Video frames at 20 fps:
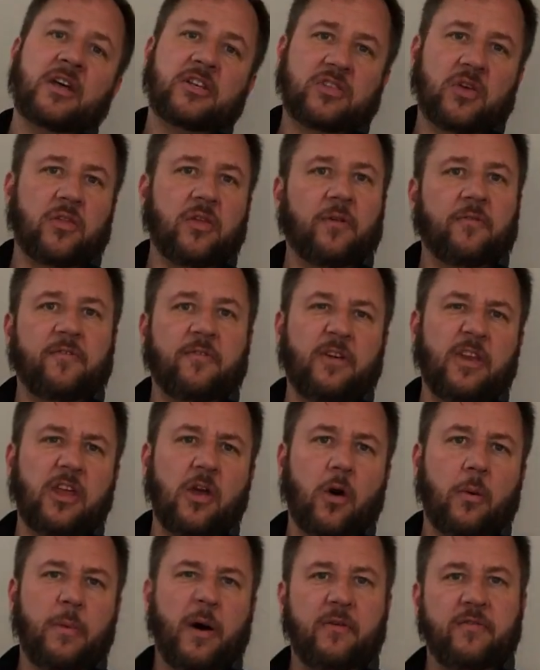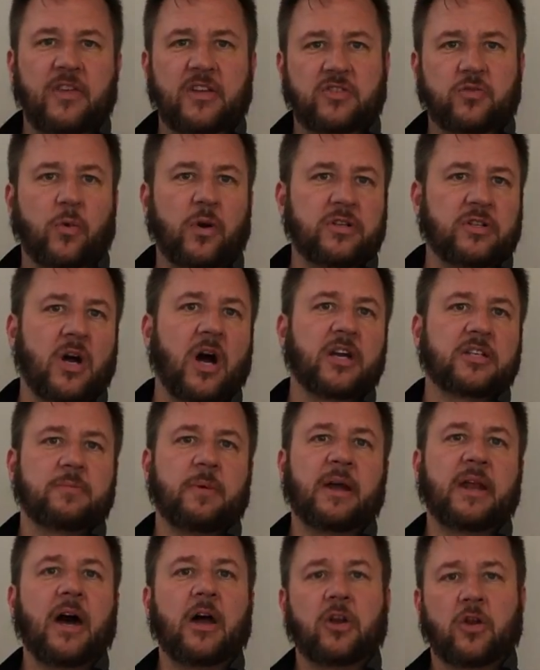So the video above this one talks
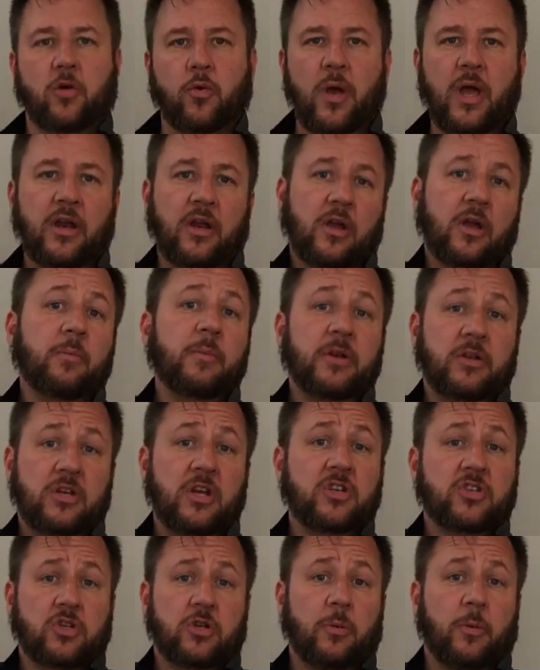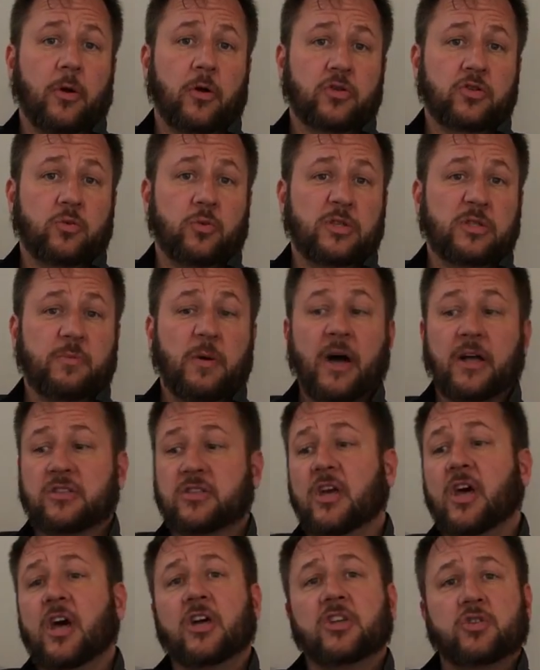about how to create a conditional emotional response.